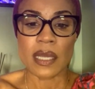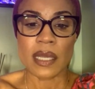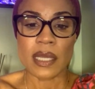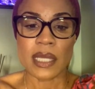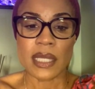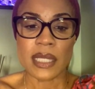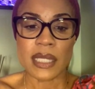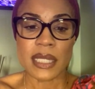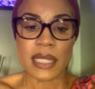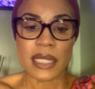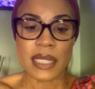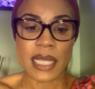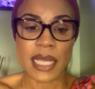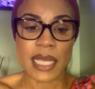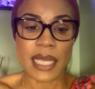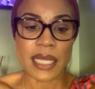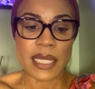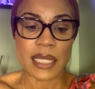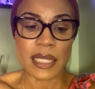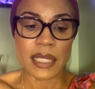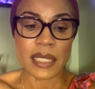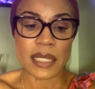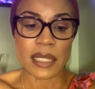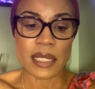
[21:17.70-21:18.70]

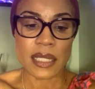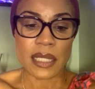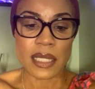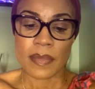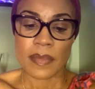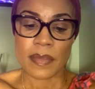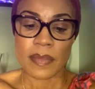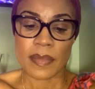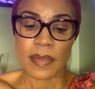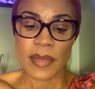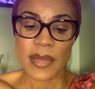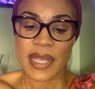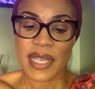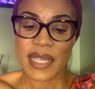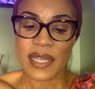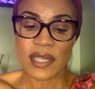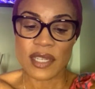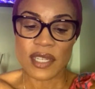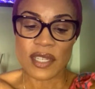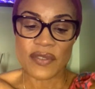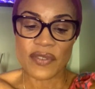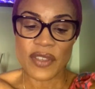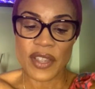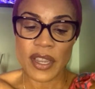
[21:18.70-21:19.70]
scent. It's
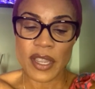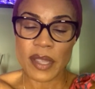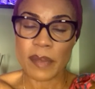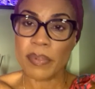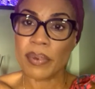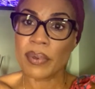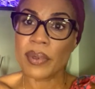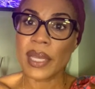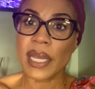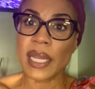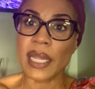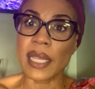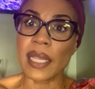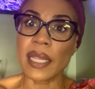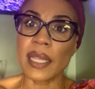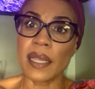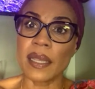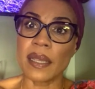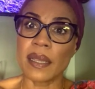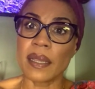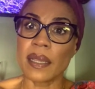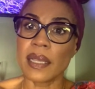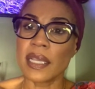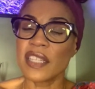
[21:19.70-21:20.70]
just very pretty.
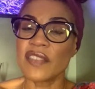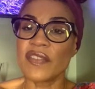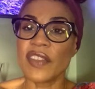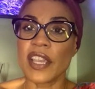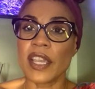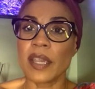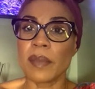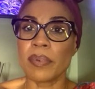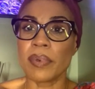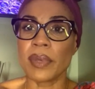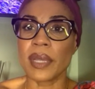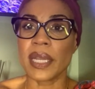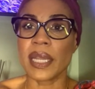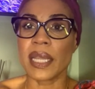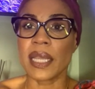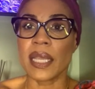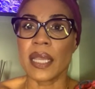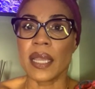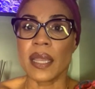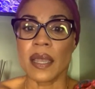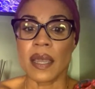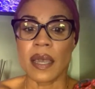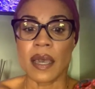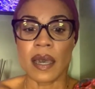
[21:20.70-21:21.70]
It's very pretty.
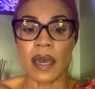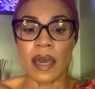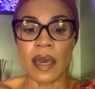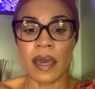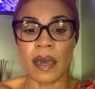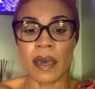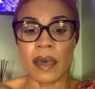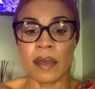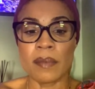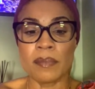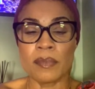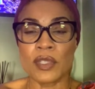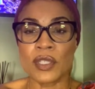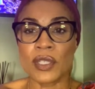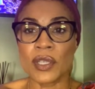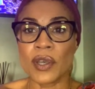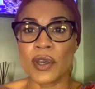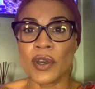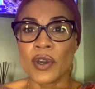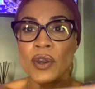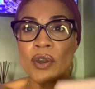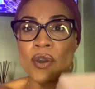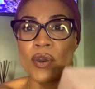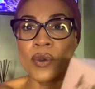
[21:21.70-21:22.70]

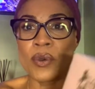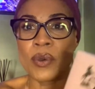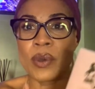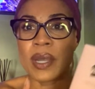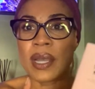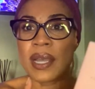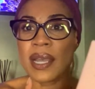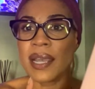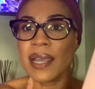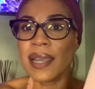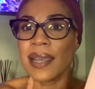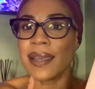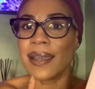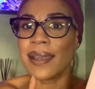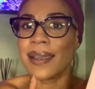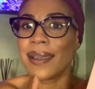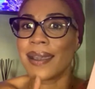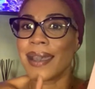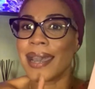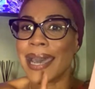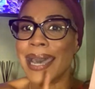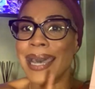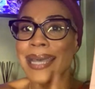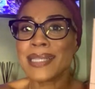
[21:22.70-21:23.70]
So
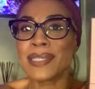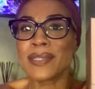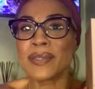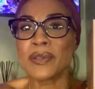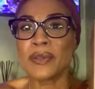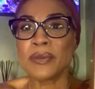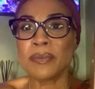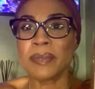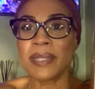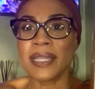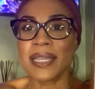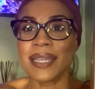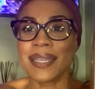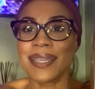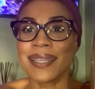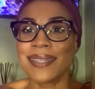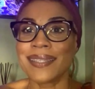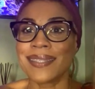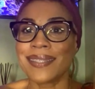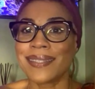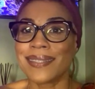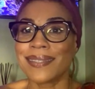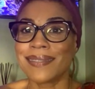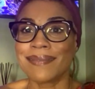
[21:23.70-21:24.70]
I scooped
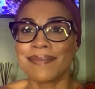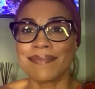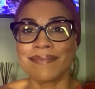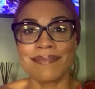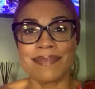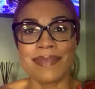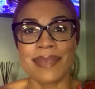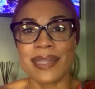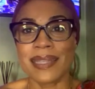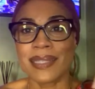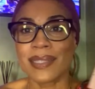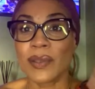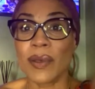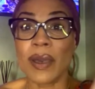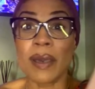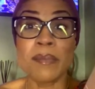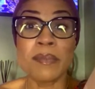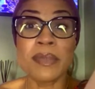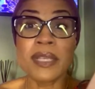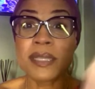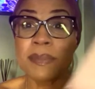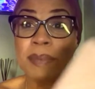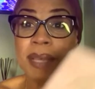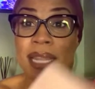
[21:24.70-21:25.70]
this. So I'm
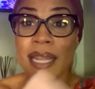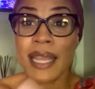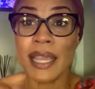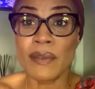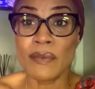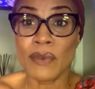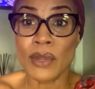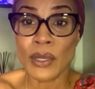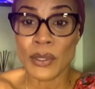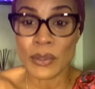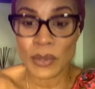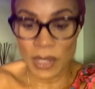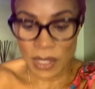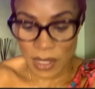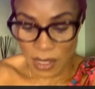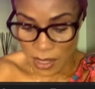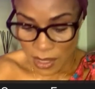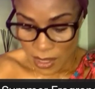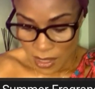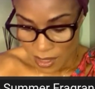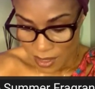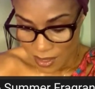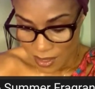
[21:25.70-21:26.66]
gonna be smelling like roses